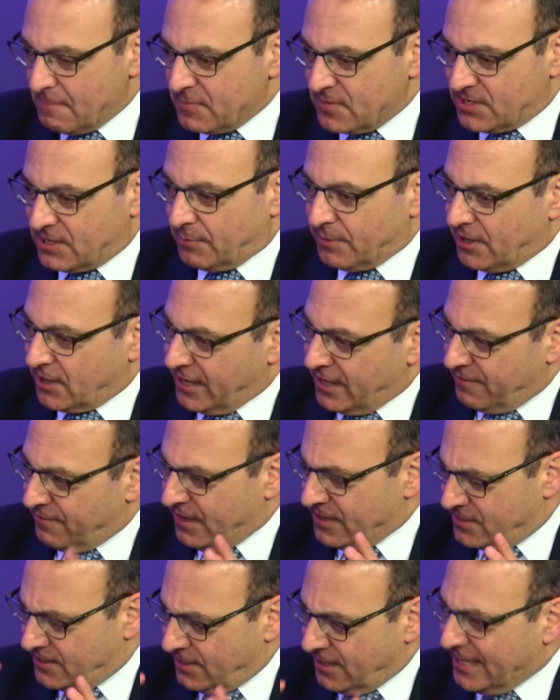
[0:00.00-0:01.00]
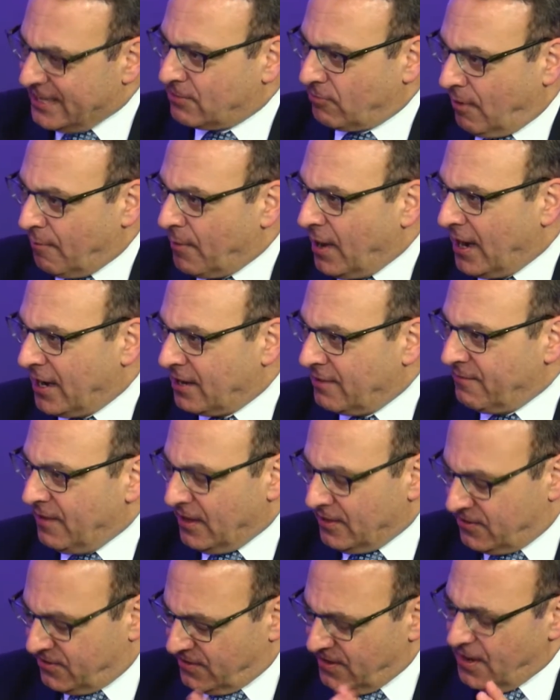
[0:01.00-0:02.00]
some of the late events, the late thrombotic
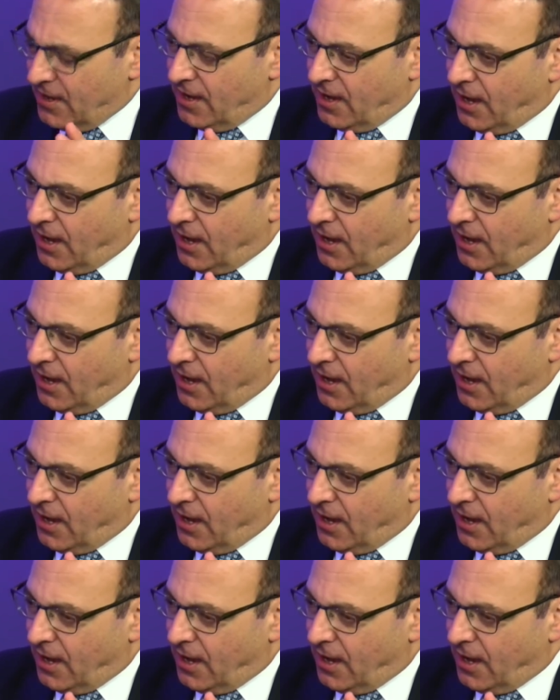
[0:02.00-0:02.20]
events,